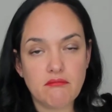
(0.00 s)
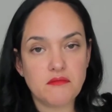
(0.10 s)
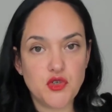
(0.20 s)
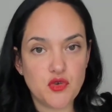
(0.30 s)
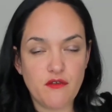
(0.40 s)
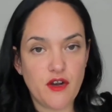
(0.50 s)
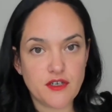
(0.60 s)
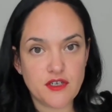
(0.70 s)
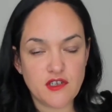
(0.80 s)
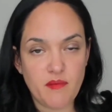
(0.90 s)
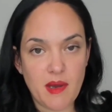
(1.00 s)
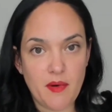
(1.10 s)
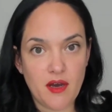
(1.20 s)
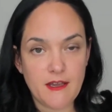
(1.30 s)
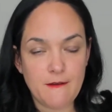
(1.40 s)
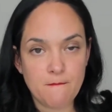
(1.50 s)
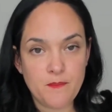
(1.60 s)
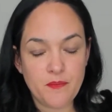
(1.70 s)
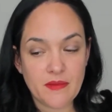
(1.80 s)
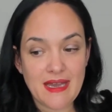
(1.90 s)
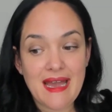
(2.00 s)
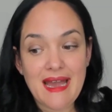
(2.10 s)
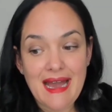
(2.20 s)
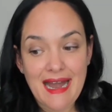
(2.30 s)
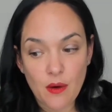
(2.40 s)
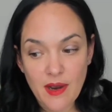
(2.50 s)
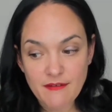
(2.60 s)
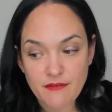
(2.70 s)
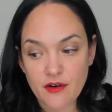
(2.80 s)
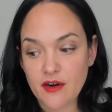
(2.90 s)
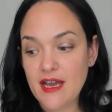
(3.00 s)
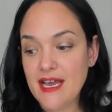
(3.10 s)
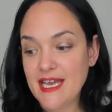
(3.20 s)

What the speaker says: do the functions of my body. However,